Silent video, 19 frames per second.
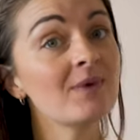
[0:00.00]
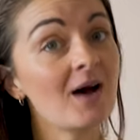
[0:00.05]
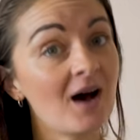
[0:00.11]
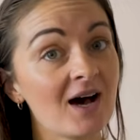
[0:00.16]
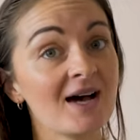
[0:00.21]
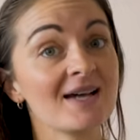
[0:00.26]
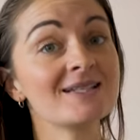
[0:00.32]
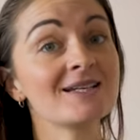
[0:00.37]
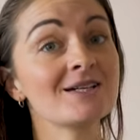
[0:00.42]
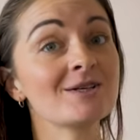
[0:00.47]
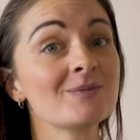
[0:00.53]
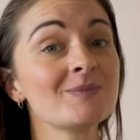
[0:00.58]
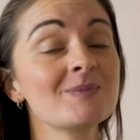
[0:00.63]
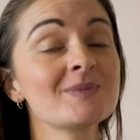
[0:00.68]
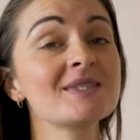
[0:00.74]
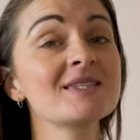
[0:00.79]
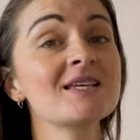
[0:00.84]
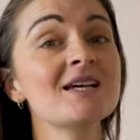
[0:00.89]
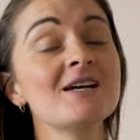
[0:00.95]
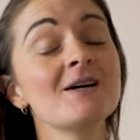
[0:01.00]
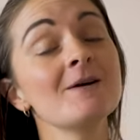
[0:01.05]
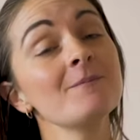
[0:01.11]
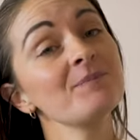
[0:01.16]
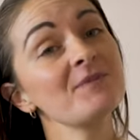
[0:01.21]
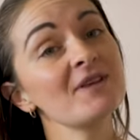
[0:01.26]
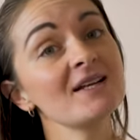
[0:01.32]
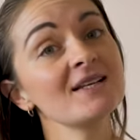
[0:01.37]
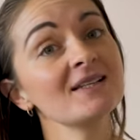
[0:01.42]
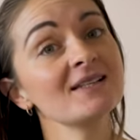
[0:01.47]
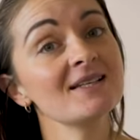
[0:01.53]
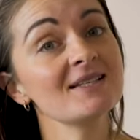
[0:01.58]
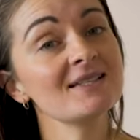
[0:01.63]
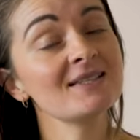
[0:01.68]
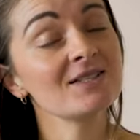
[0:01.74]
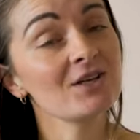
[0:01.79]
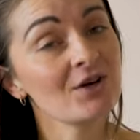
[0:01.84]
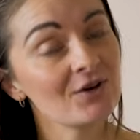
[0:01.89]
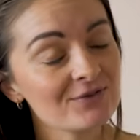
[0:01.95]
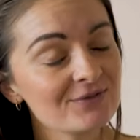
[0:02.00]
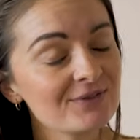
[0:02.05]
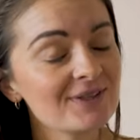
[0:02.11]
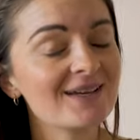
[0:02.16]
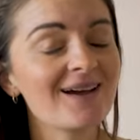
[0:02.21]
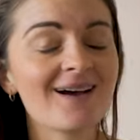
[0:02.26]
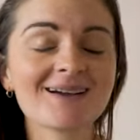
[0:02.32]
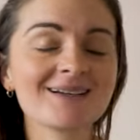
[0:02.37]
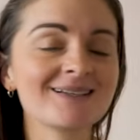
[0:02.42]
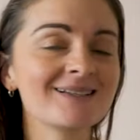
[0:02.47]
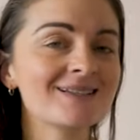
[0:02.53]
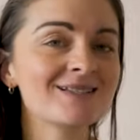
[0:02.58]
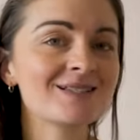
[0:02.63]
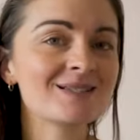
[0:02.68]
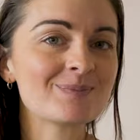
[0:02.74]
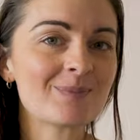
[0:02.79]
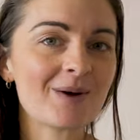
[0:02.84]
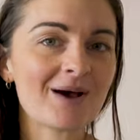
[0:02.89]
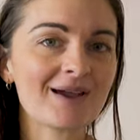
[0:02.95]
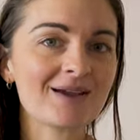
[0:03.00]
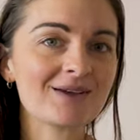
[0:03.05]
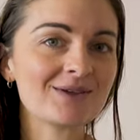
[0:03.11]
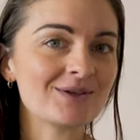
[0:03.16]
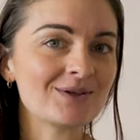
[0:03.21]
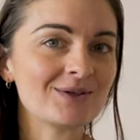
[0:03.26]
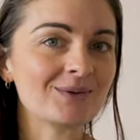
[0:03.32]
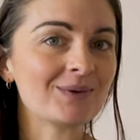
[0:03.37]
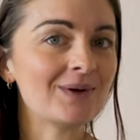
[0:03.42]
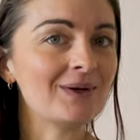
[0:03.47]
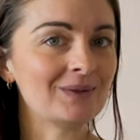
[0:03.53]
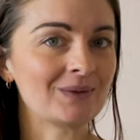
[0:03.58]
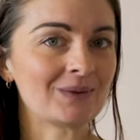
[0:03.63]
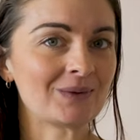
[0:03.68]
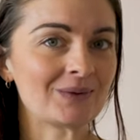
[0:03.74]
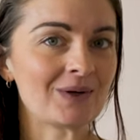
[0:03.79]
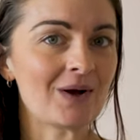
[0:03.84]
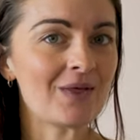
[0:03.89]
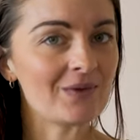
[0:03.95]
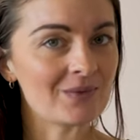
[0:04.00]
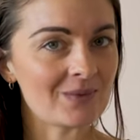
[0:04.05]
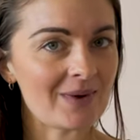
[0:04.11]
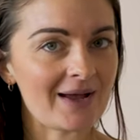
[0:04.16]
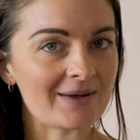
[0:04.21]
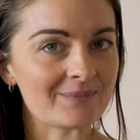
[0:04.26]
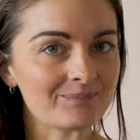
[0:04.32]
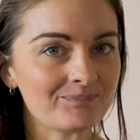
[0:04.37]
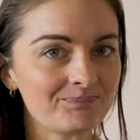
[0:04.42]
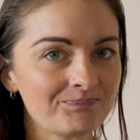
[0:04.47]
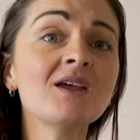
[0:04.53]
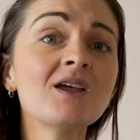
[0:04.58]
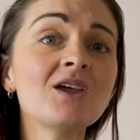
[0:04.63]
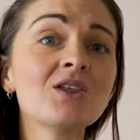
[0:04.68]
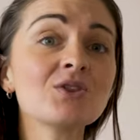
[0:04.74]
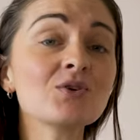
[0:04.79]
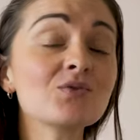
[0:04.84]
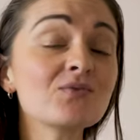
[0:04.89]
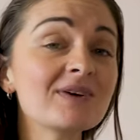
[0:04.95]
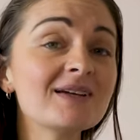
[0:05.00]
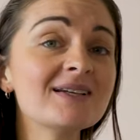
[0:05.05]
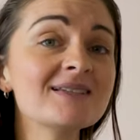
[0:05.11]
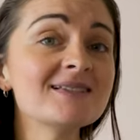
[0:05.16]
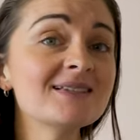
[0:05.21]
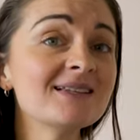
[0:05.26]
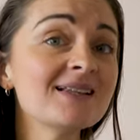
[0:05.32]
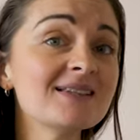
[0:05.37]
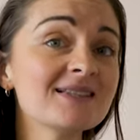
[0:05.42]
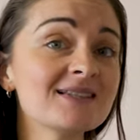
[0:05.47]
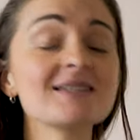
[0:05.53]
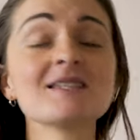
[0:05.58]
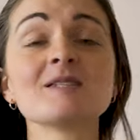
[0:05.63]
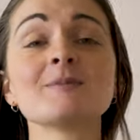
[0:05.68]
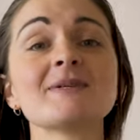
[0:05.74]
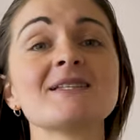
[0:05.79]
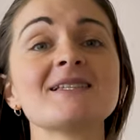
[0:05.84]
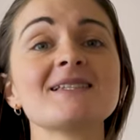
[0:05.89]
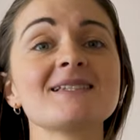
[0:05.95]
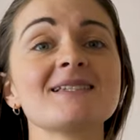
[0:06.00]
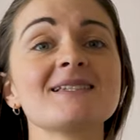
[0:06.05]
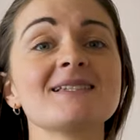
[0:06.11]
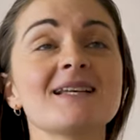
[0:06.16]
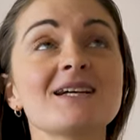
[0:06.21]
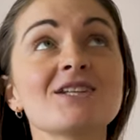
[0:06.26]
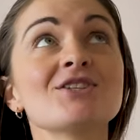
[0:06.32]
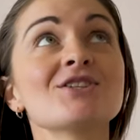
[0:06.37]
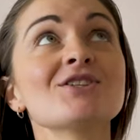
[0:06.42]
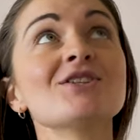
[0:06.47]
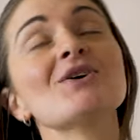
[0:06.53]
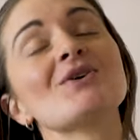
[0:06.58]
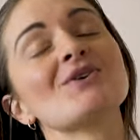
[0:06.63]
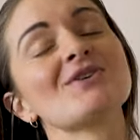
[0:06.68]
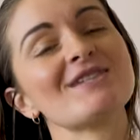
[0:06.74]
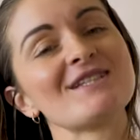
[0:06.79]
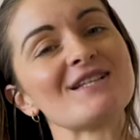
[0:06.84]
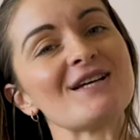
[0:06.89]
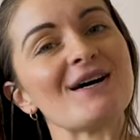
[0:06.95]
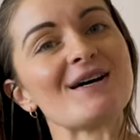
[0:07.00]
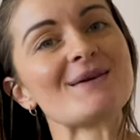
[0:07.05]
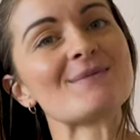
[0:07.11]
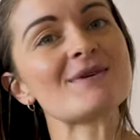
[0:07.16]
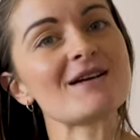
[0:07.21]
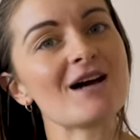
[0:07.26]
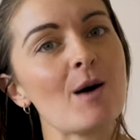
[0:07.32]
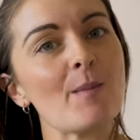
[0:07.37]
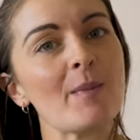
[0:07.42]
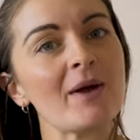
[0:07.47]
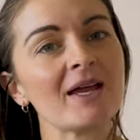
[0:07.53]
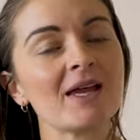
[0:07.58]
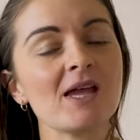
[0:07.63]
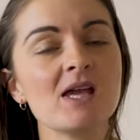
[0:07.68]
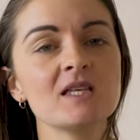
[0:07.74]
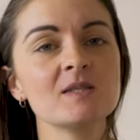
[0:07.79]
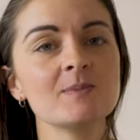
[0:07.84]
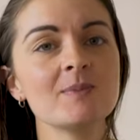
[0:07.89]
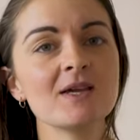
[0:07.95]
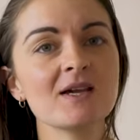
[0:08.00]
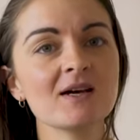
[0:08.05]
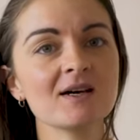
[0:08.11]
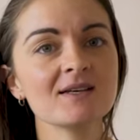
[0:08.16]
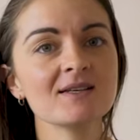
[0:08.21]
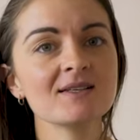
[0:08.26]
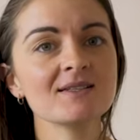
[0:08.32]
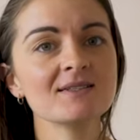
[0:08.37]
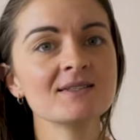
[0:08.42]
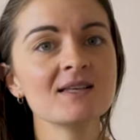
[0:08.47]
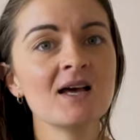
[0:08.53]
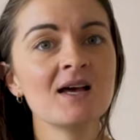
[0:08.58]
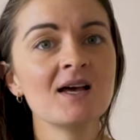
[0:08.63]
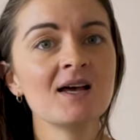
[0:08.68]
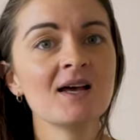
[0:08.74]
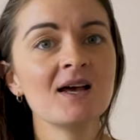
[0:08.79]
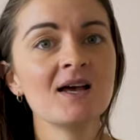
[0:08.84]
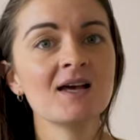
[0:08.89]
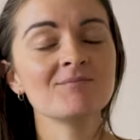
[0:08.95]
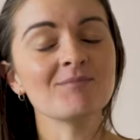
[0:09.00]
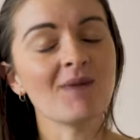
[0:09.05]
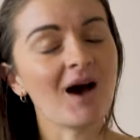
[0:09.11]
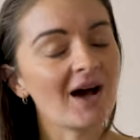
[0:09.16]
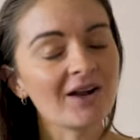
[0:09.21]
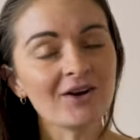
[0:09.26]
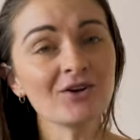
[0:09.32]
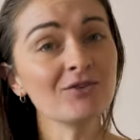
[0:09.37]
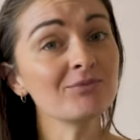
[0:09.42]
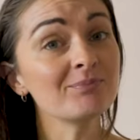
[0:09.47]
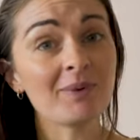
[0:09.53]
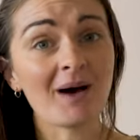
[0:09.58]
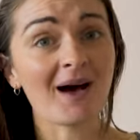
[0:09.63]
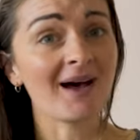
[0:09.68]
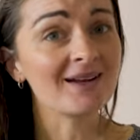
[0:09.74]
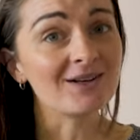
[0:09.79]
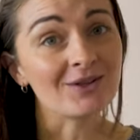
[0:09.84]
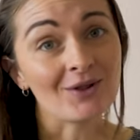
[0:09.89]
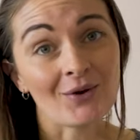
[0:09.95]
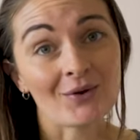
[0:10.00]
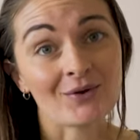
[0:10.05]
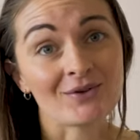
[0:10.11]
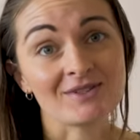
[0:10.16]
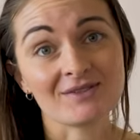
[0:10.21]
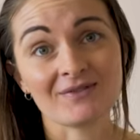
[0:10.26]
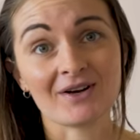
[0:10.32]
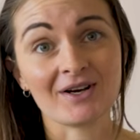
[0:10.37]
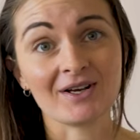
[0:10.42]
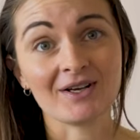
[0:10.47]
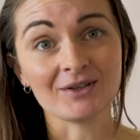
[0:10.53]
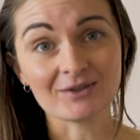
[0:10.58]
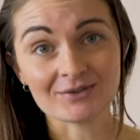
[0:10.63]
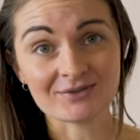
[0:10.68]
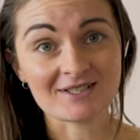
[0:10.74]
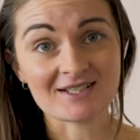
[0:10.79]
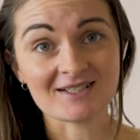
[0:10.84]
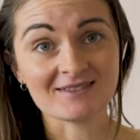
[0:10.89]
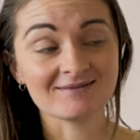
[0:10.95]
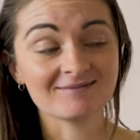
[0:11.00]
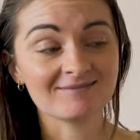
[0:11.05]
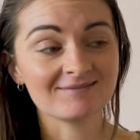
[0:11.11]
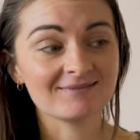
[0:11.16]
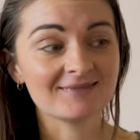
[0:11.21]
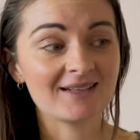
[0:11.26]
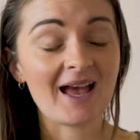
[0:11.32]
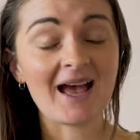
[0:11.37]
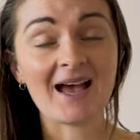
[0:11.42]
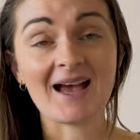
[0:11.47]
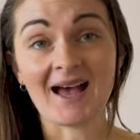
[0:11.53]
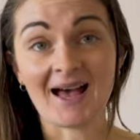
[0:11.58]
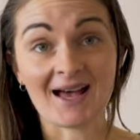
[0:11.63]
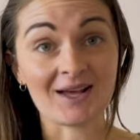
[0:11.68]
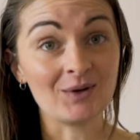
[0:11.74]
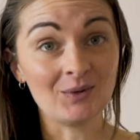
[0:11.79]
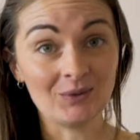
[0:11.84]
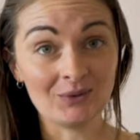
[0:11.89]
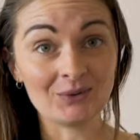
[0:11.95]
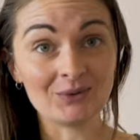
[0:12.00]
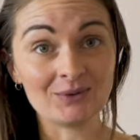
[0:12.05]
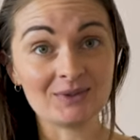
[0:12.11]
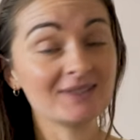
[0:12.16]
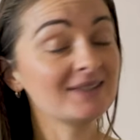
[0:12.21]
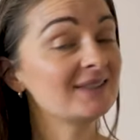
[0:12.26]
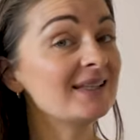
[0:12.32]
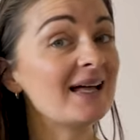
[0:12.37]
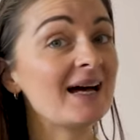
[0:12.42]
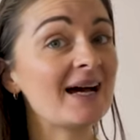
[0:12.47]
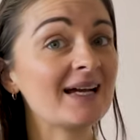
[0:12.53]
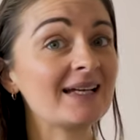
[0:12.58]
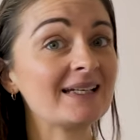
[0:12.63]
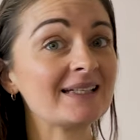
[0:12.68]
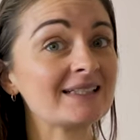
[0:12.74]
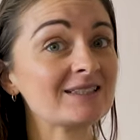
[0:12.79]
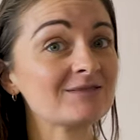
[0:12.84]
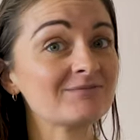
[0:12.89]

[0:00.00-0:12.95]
items, then at least hopefully I can inspire you along the way. The reason that this has been such a long time coming is because I don't buy clothes very often at all. Like,